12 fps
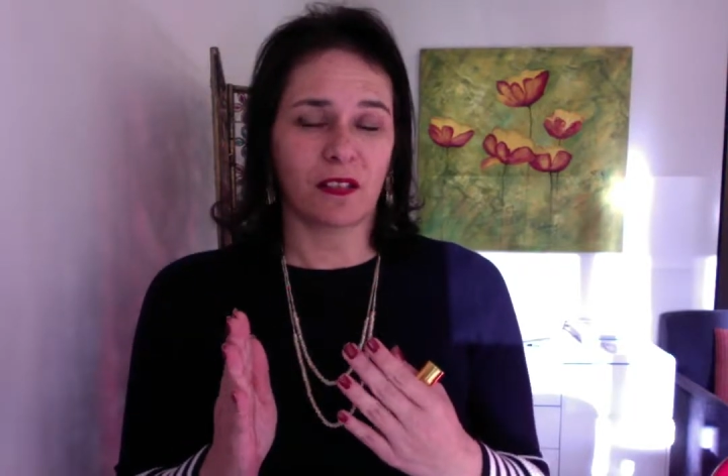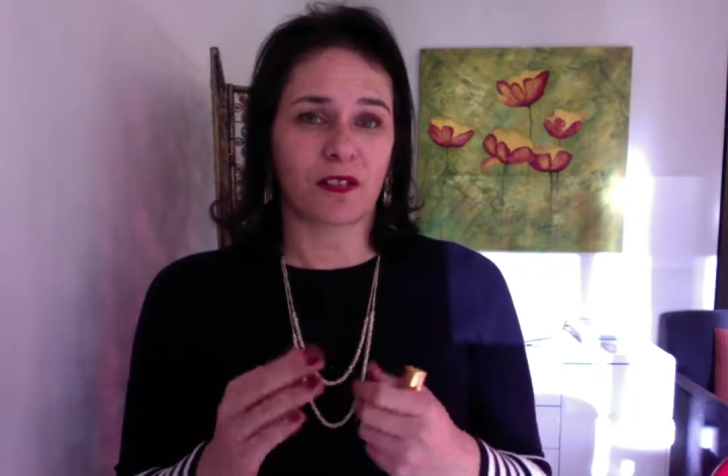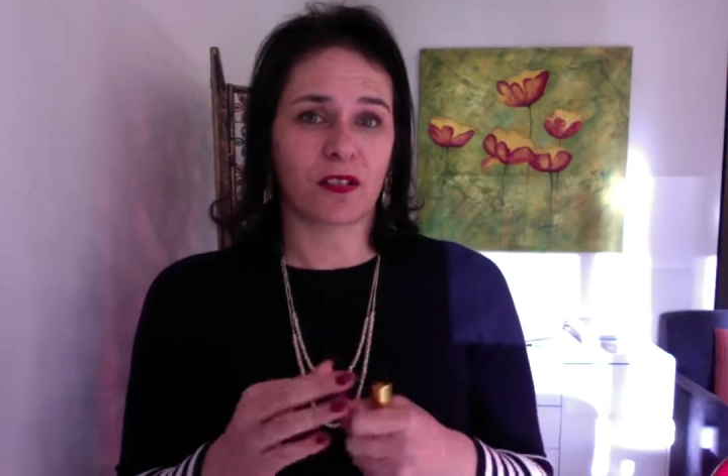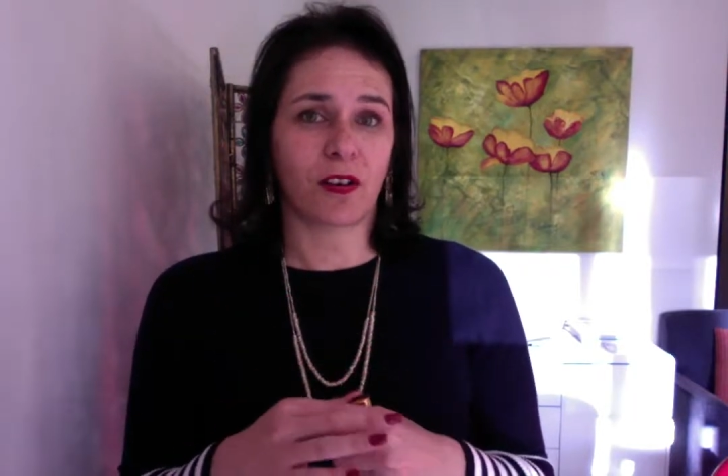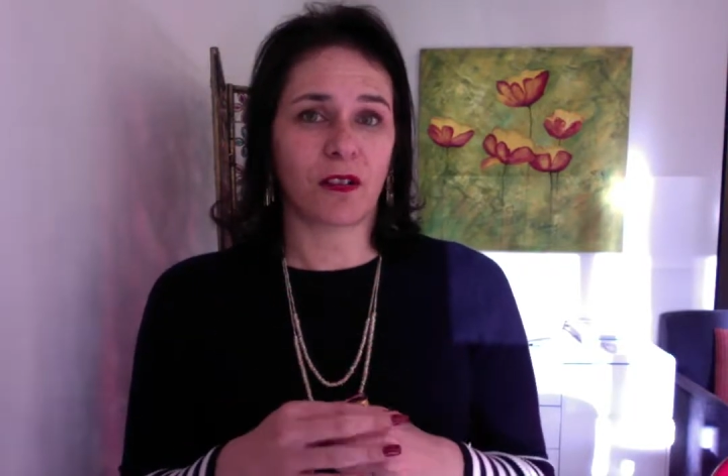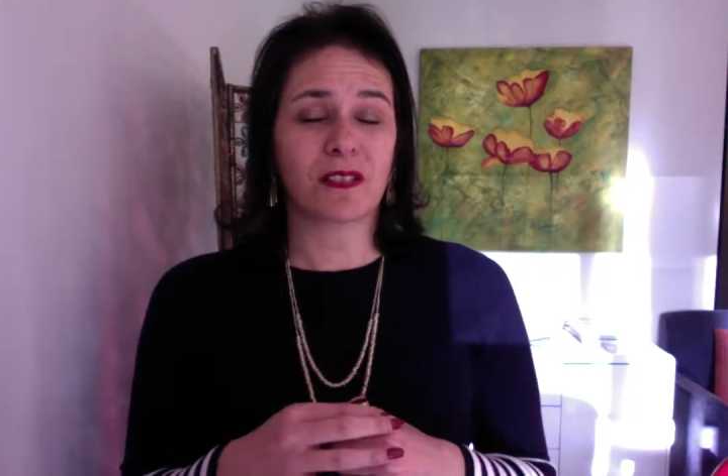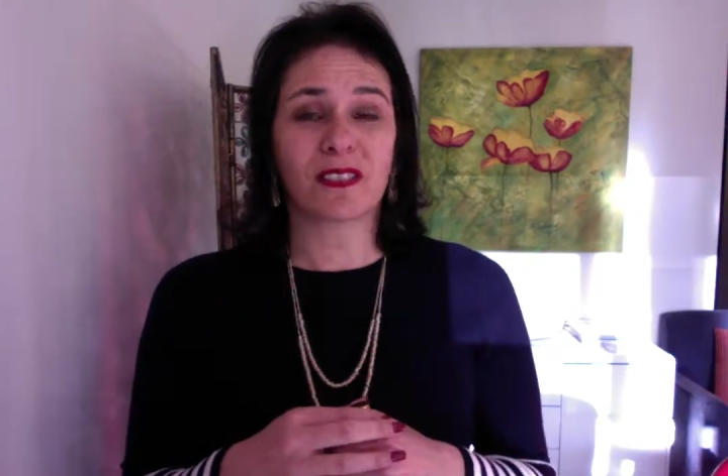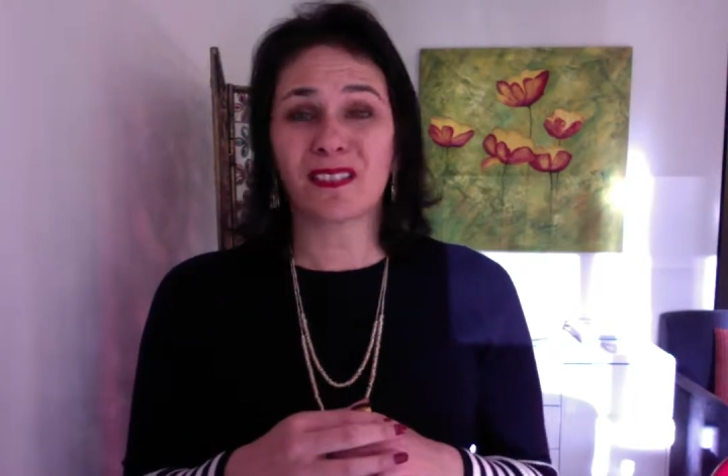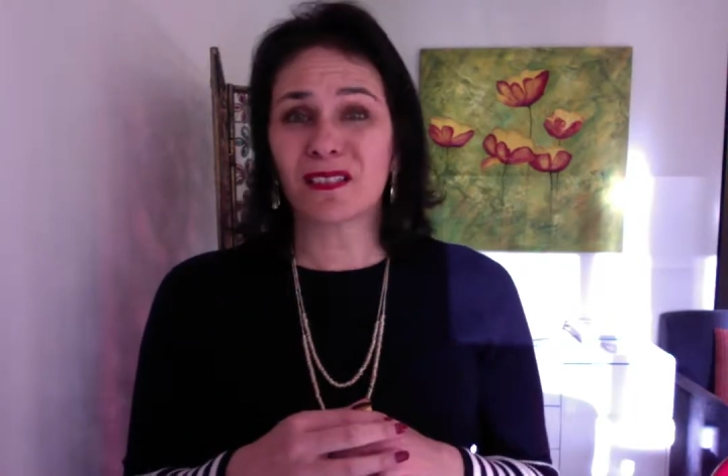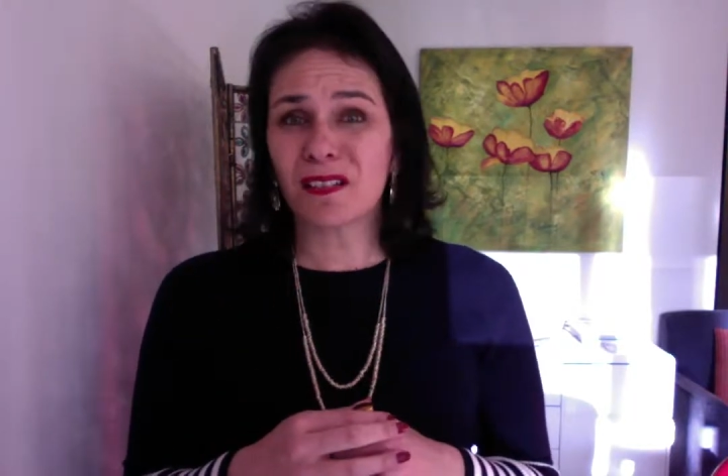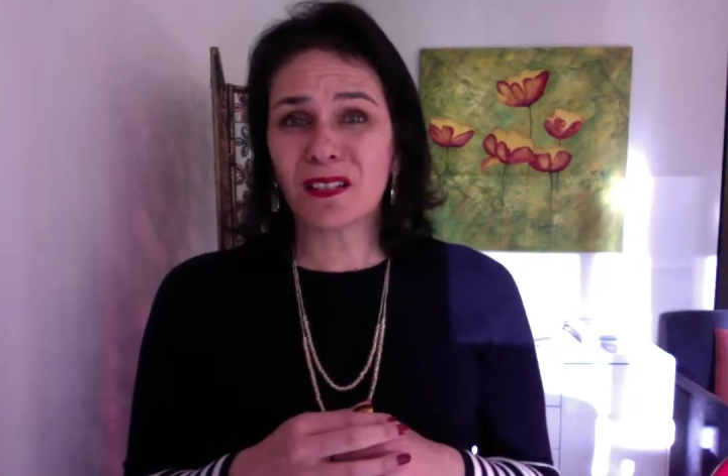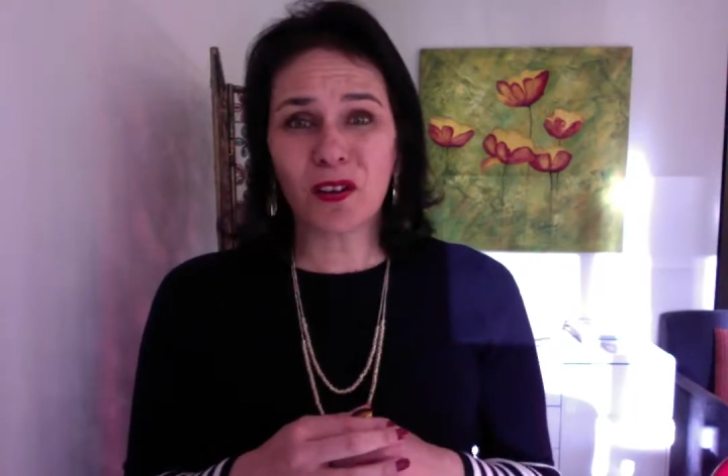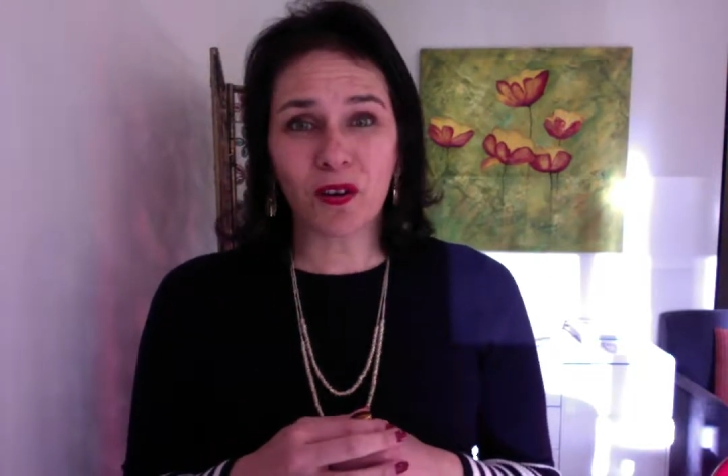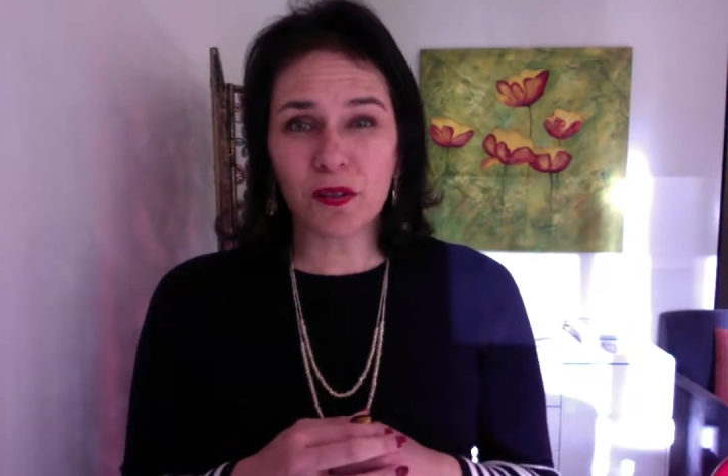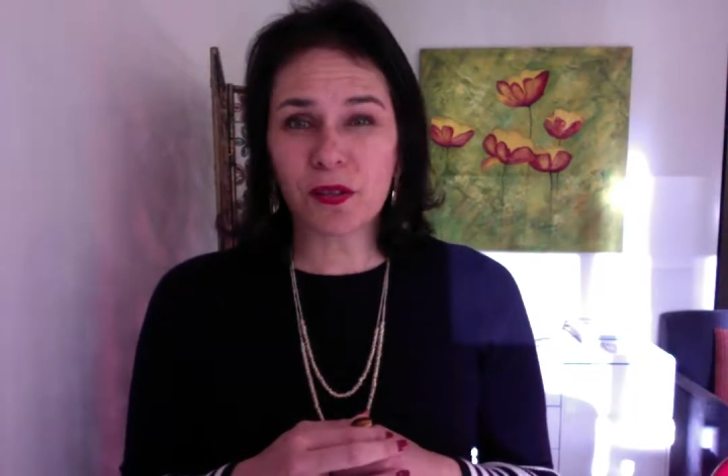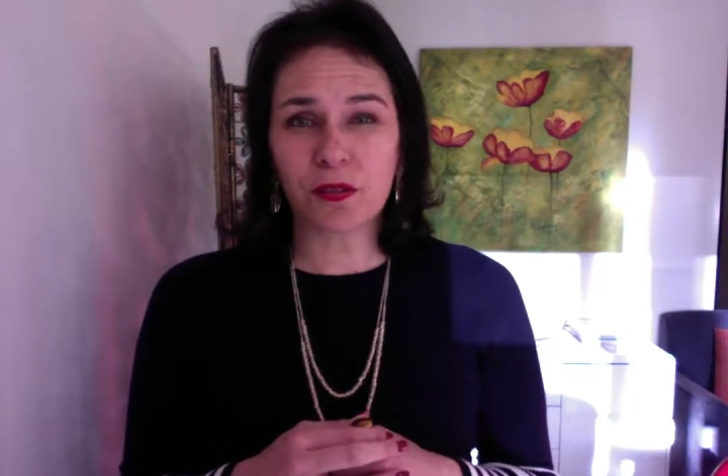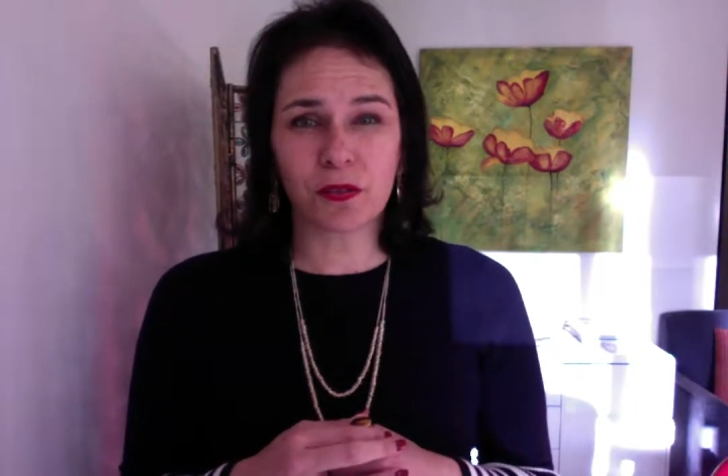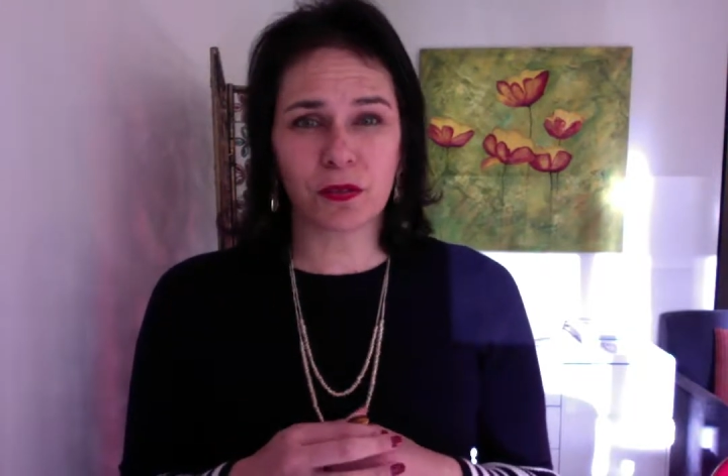So it's just going to cost